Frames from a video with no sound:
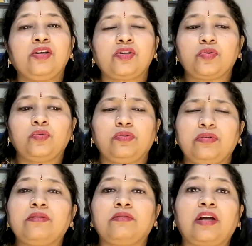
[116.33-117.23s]
So
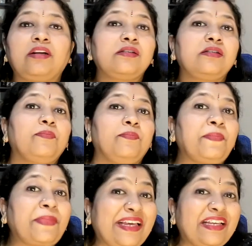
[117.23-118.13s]
that is the
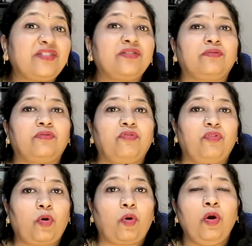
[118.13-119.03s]
major
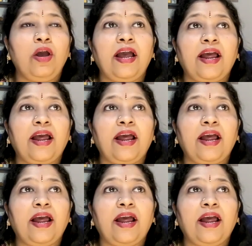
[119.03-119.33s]
flaw.